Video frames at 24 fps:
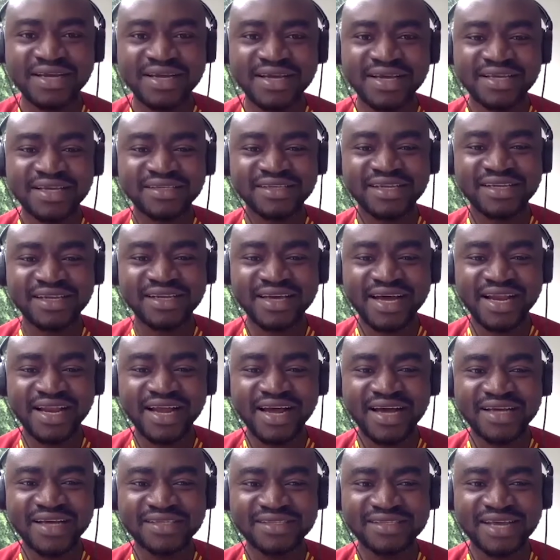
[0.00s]
Senegal
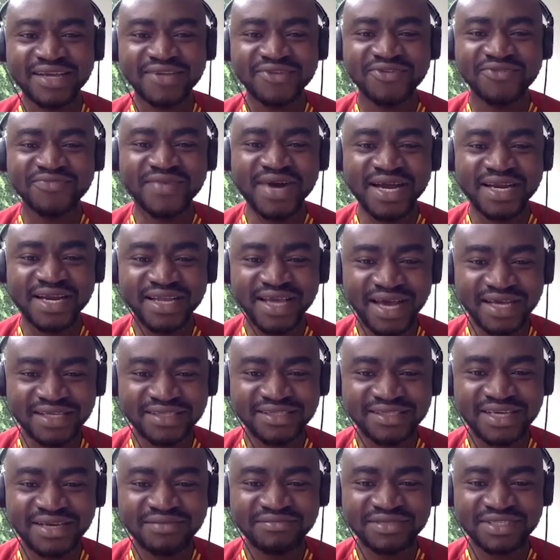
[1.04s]
has Sadio Mane
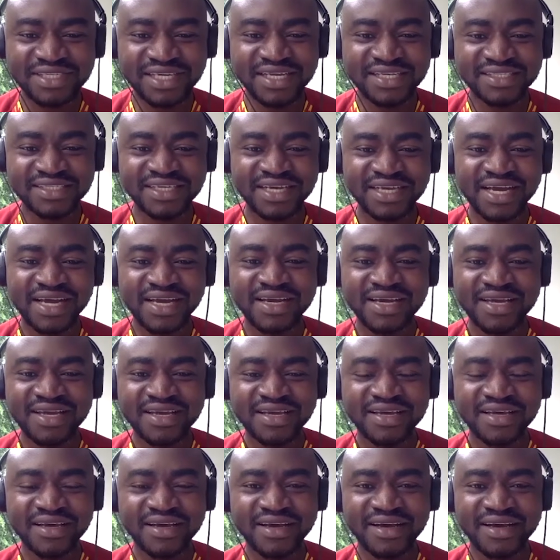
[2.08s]
as game changer.
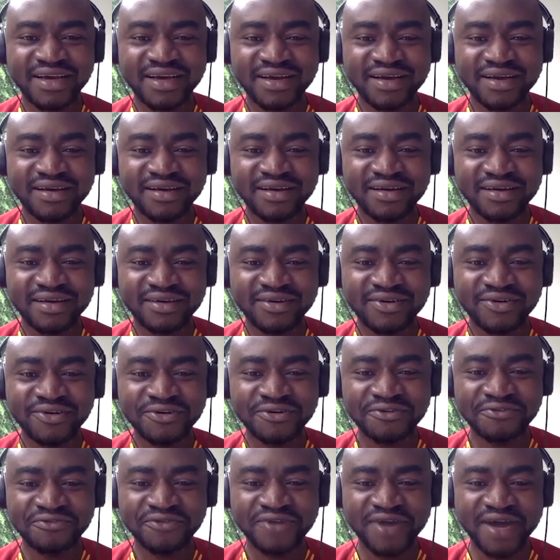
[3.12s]
Cote
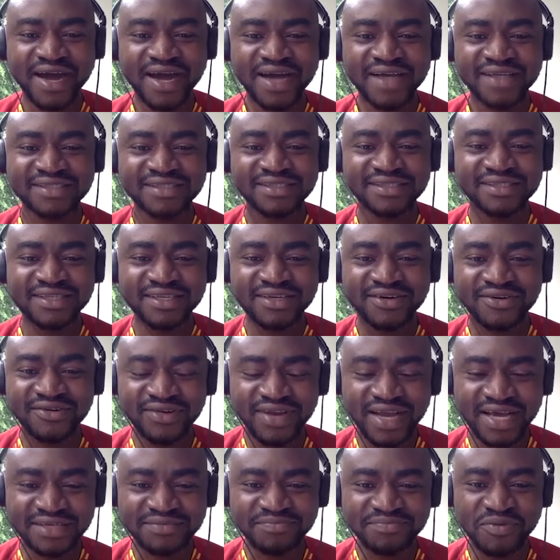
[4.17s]
d'Ivoire has
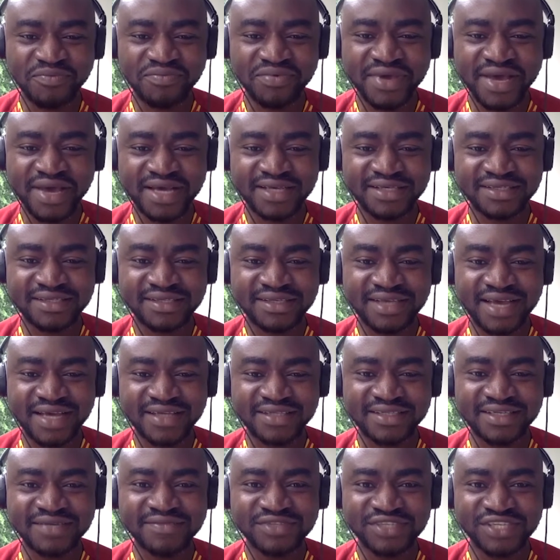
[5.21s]
Nicolas Pepe as
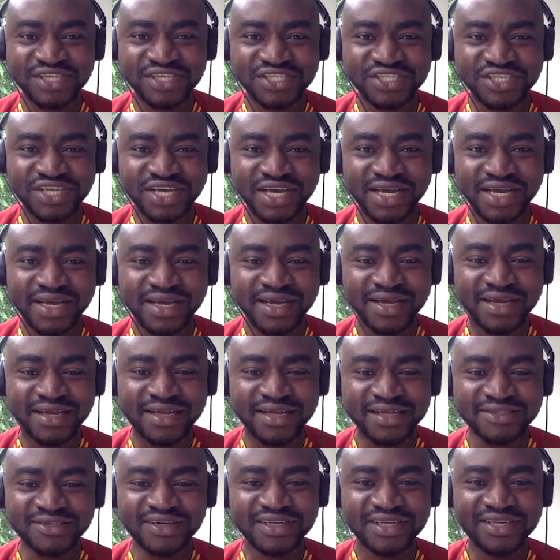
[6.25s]
game changer.
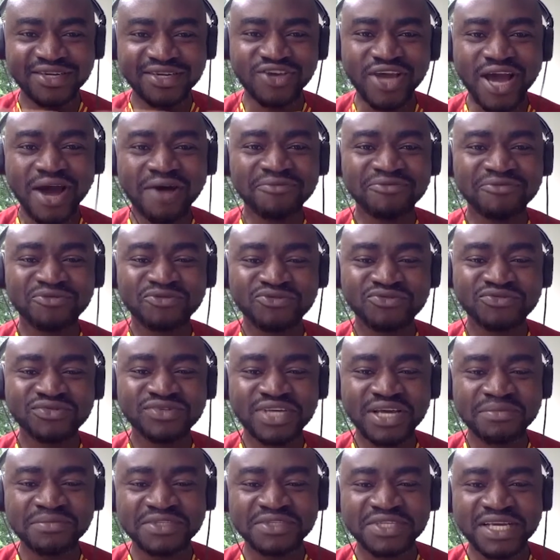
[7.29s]
And suddenly you have two
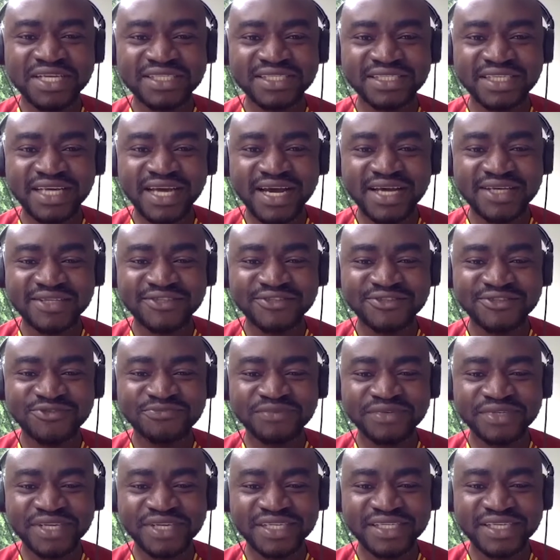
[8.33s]
game changers, two
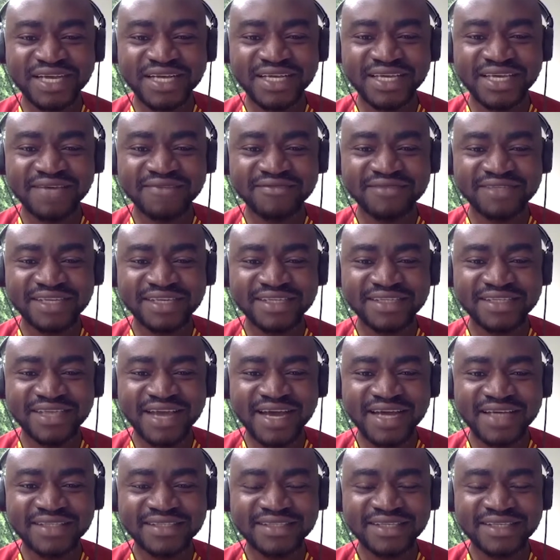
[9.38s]
potential game
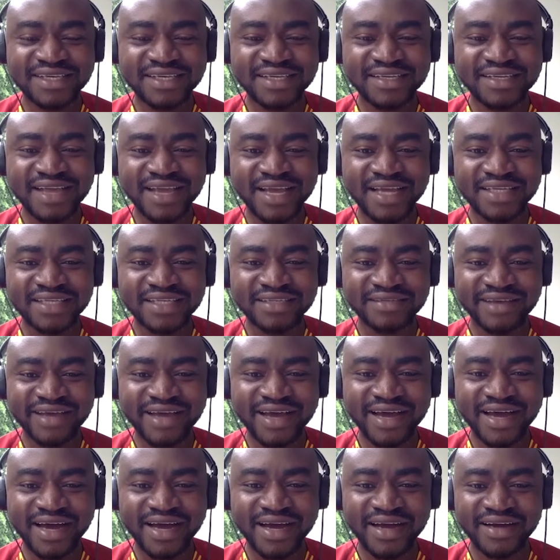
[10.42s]
changers in
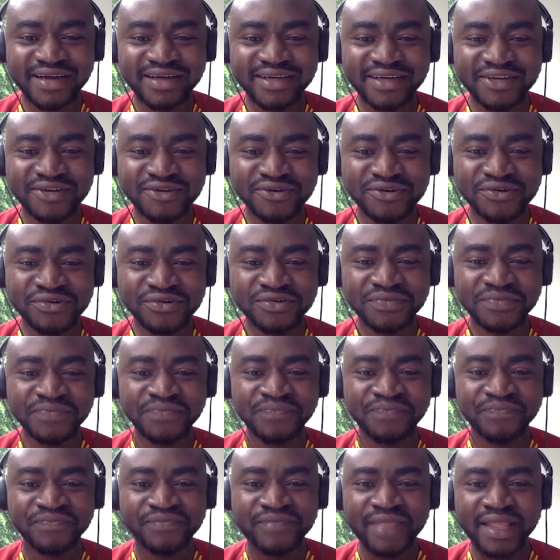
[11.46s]
Nigeria.
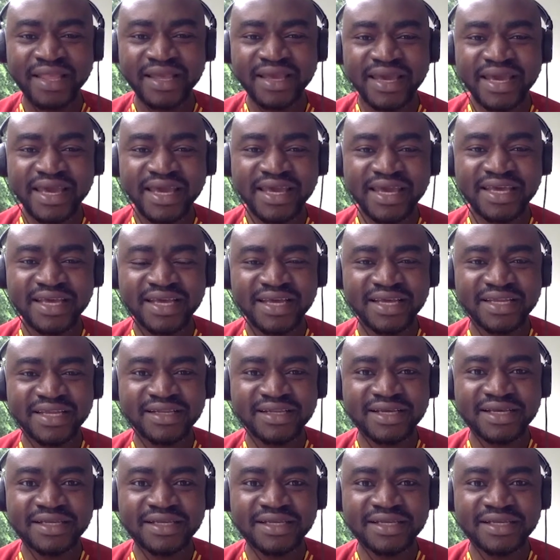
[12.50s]
It